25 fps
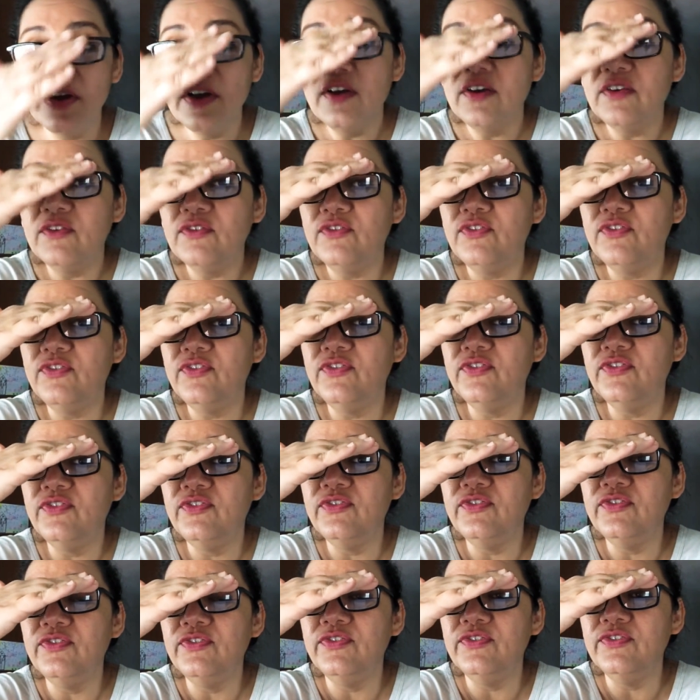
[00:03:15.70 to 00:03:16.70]

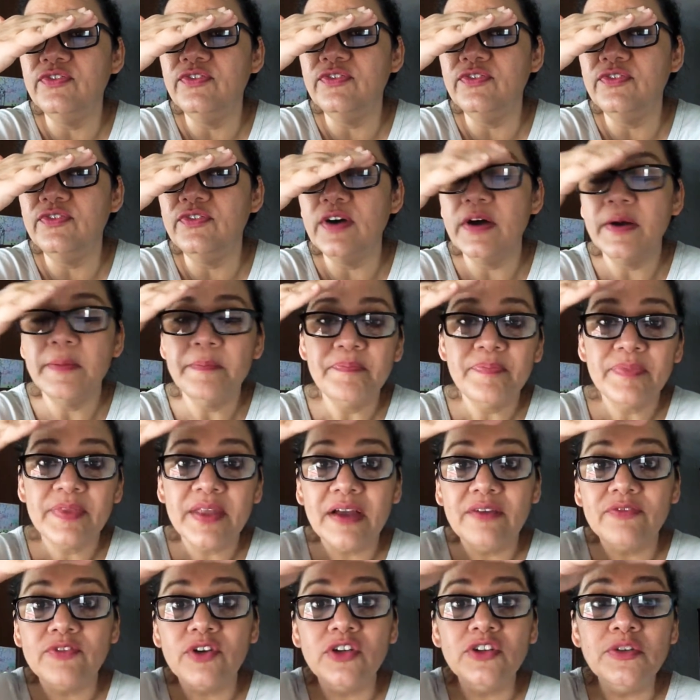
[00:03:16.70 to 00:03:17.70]

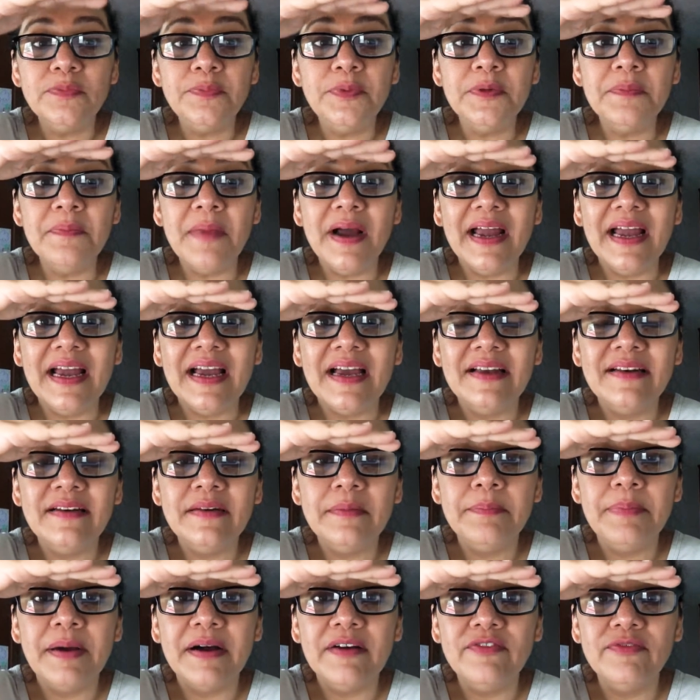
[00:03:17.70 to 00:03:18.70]
I've got to put my hand
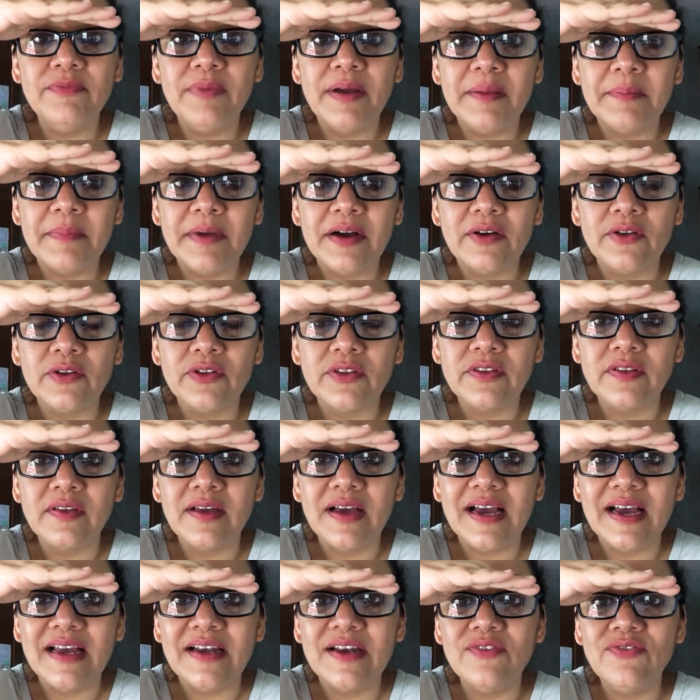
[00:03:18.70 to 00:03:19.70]
above my mouth.
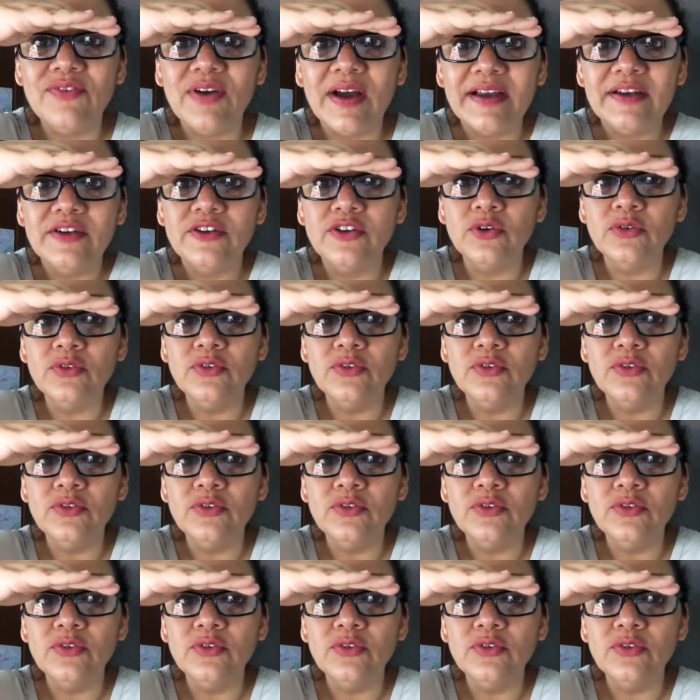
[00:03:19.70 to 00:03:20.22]
And if I don't